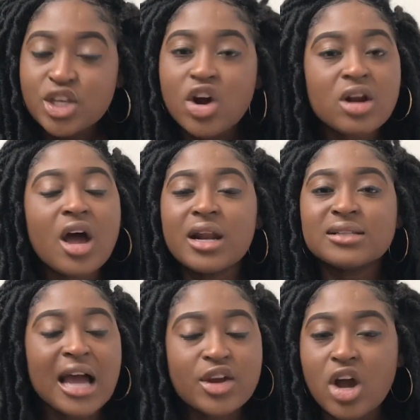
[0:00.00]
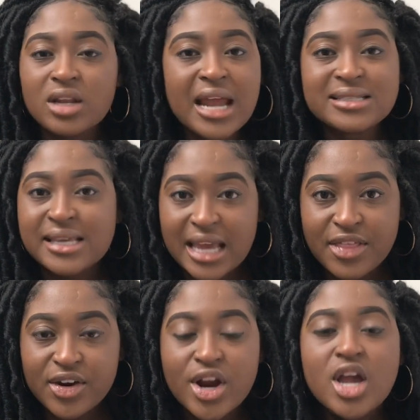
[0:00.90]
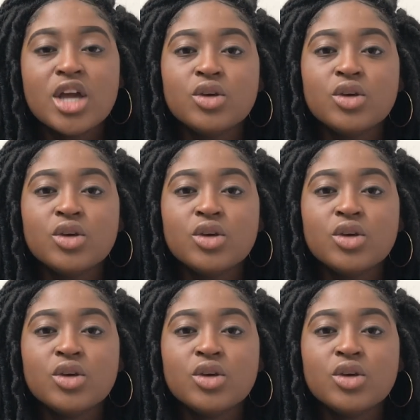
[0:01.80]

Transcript: Y'all not together.